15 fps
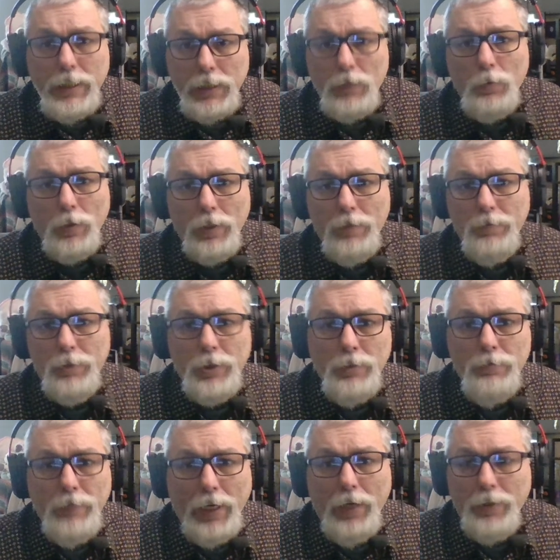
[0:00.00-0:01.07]
whatever you
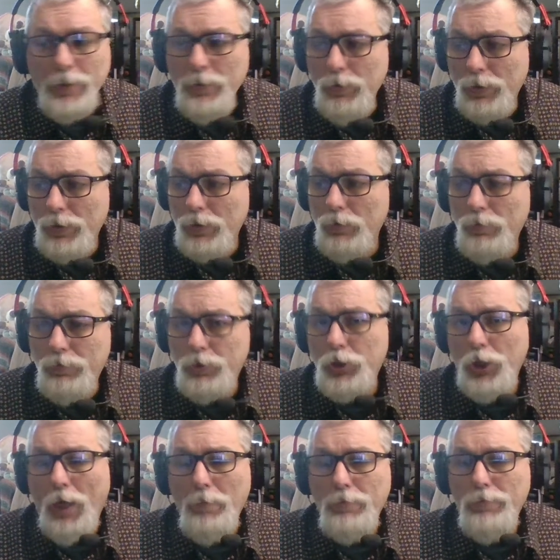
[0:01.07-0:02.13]
value and you've
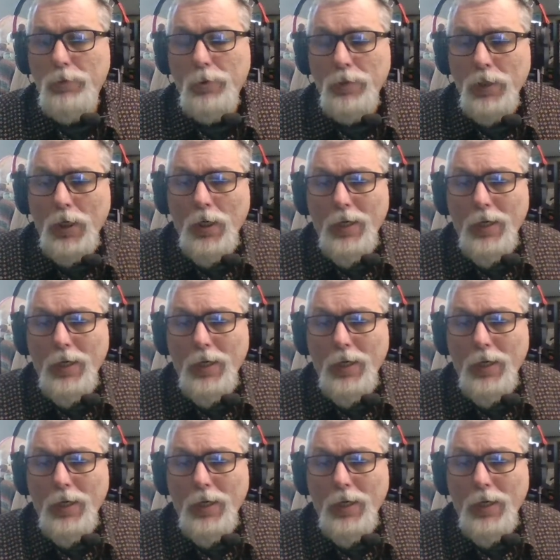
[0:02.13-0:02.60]
shopped for